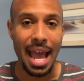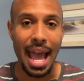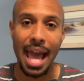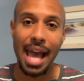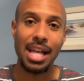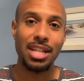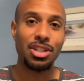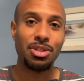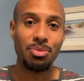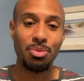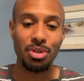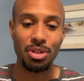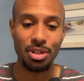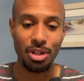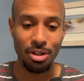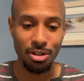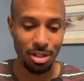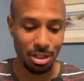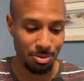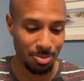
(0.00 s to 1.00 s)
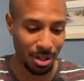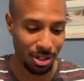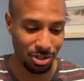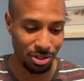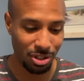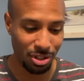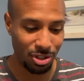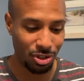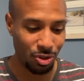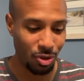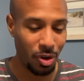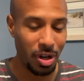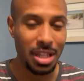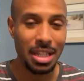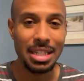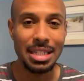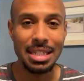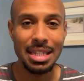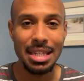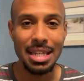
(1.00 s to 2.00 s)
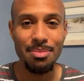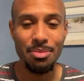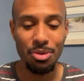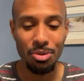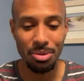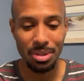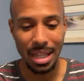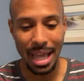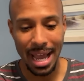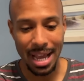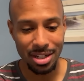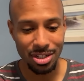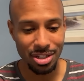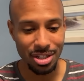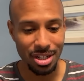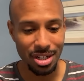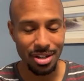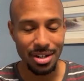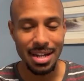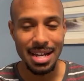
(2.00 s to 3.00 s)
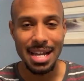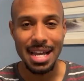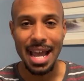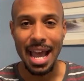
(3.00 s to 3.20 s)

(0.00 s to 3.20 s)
as a return specialist joining the team who last year